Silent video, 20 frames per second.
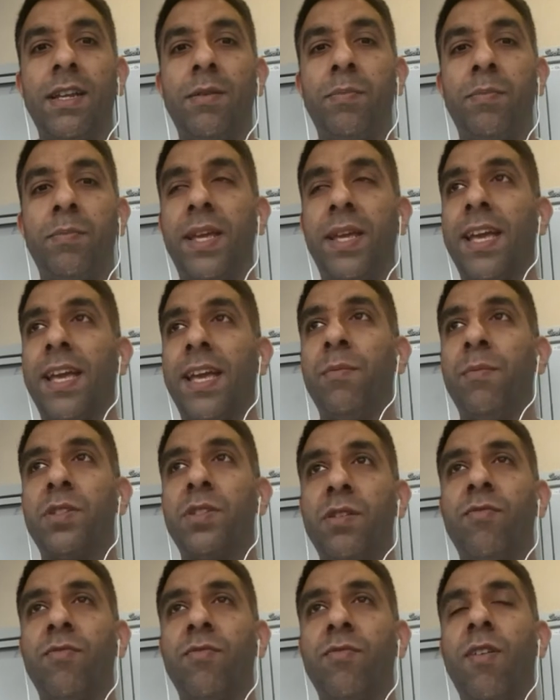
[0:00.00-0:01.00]
being able
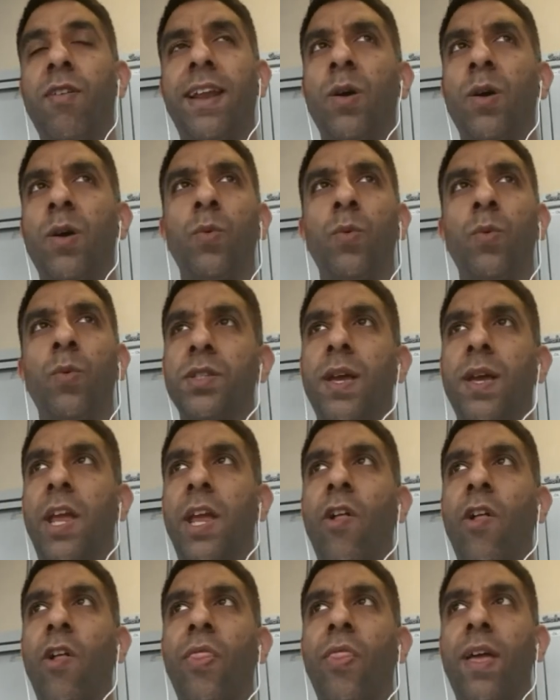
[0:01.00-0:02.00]
to find out what's going
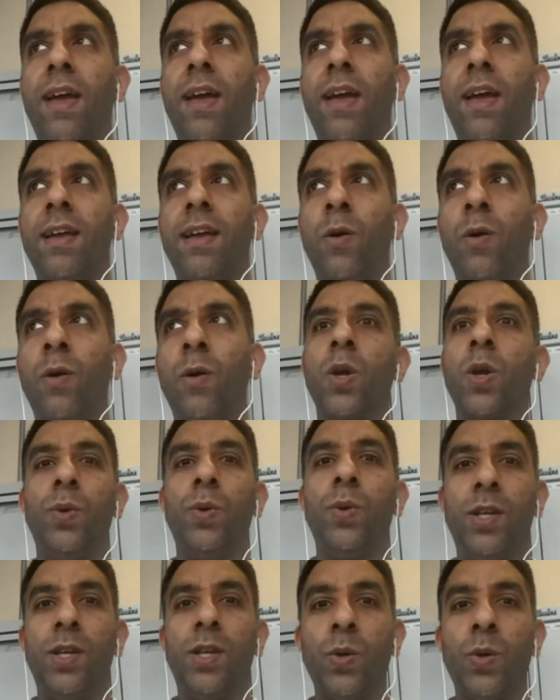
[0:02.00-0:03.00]
on there and what can we
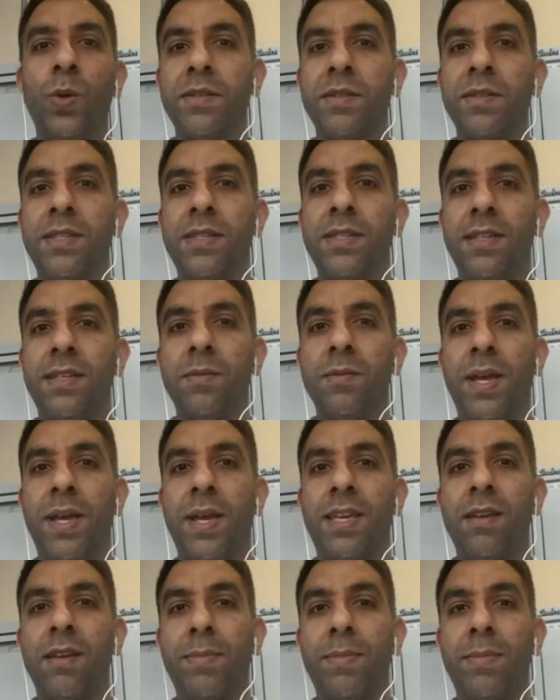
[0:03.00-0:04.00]
do about it to make
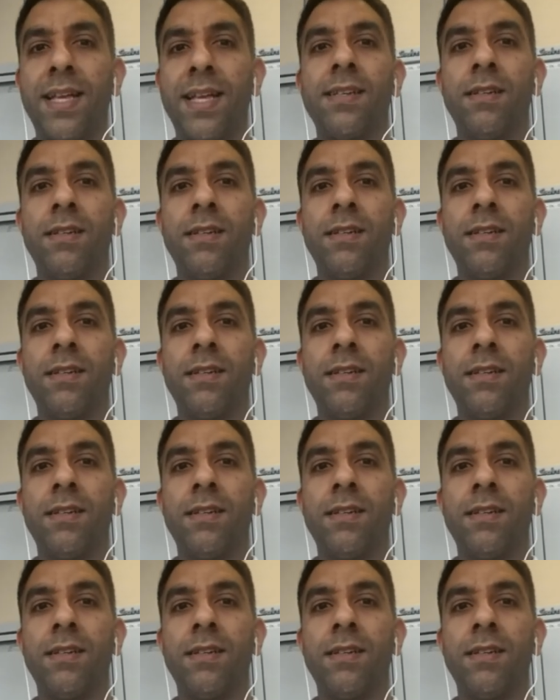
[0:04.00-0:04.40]
it better?